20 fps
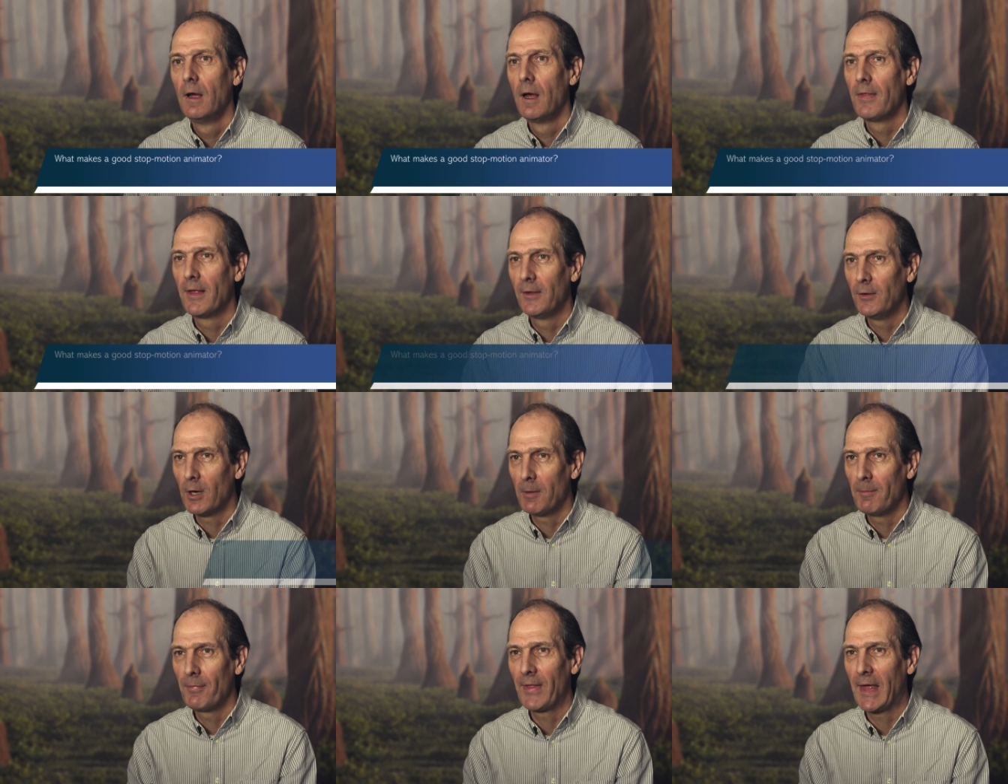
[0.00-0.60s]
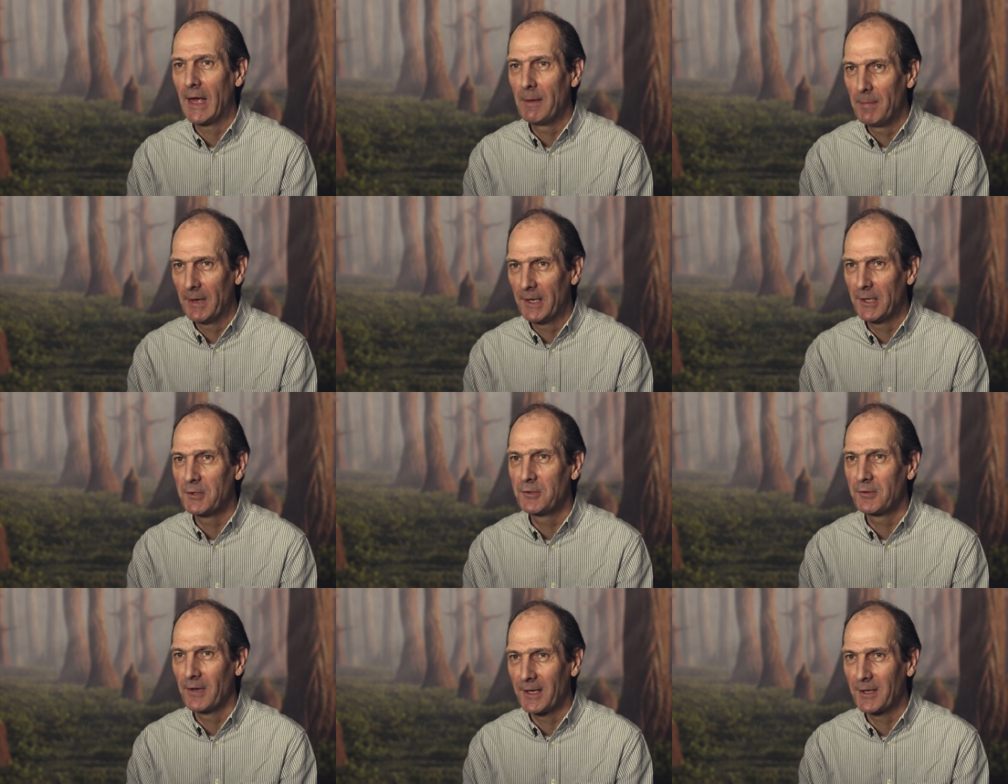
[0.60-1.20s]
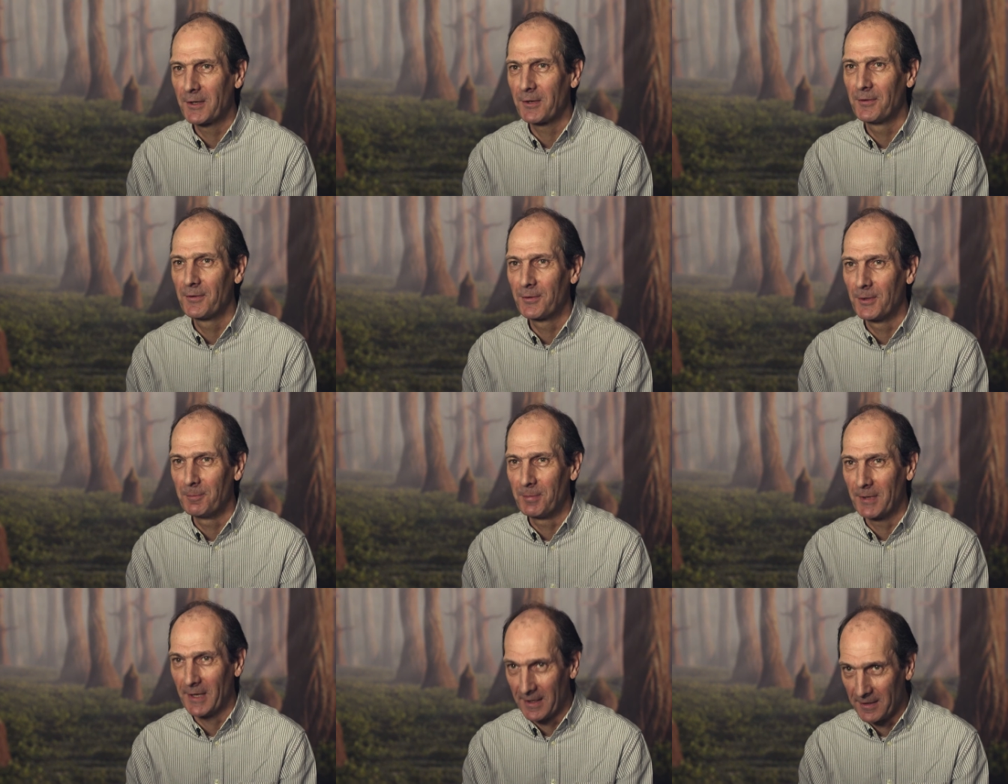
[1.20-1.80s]
there are not that many great
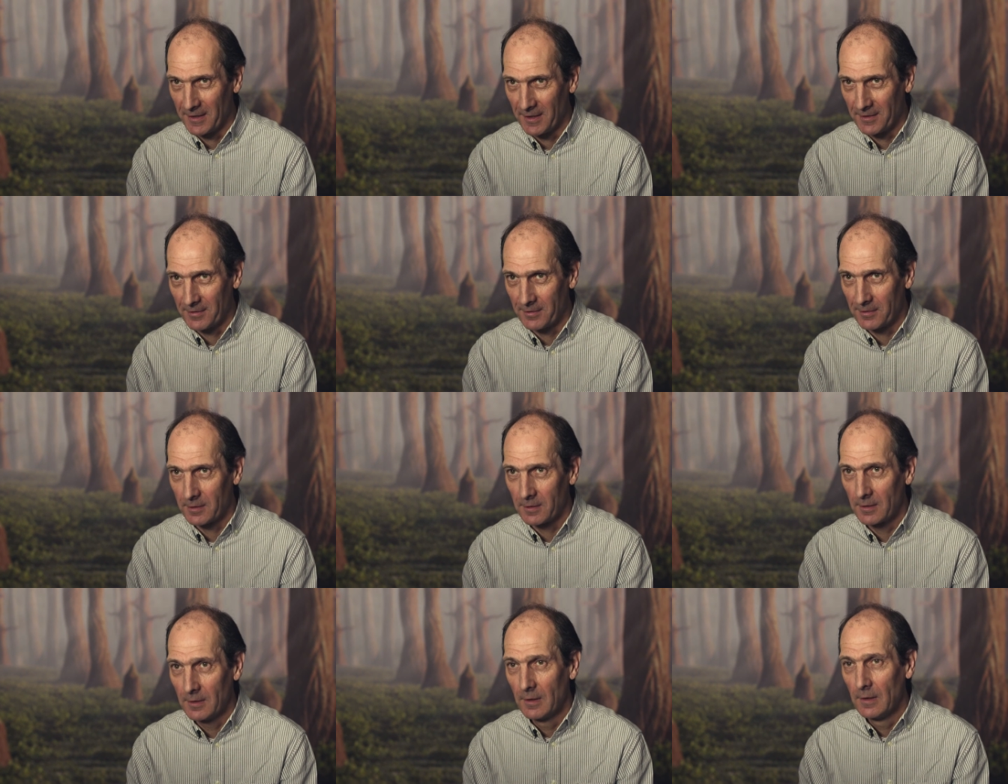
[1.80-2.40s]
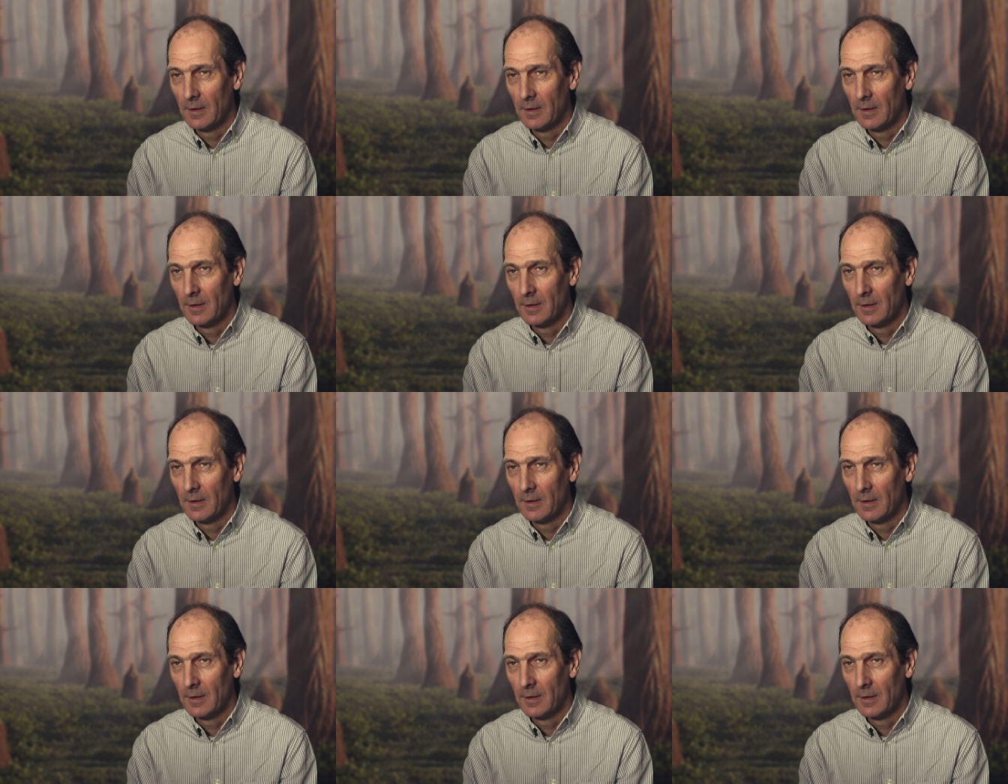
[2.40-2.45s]
concert pianists.